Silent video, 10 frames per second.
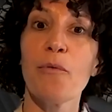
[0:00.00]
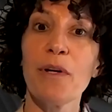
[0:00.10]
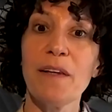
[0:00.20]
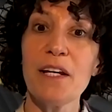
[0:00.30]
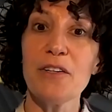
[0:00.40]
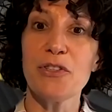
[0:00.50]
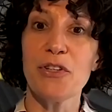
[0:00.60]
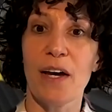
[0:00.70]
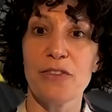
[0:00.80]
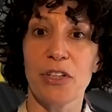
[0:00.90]
related
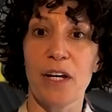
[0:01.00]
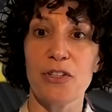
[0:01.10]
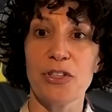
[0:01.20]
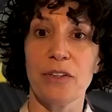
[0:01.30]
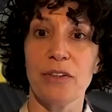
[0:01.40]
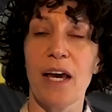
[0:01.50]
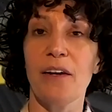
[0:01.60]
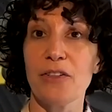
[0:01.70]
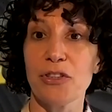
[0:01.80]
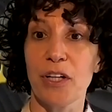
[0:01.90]
to education
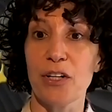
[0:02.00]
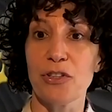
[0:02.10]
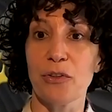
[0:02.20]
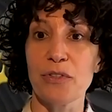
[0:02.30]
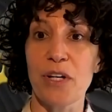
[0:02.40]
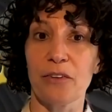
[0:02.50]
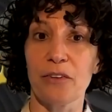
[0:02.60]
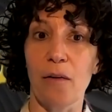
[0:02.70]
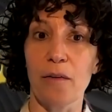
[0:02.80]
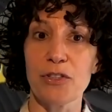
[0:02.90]
and educational
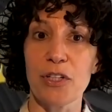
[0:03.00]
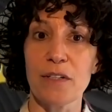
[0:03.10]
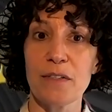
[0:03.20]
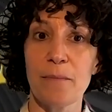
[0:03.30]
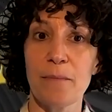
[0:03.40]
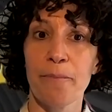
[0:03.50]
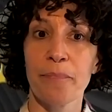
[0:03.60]
technologies.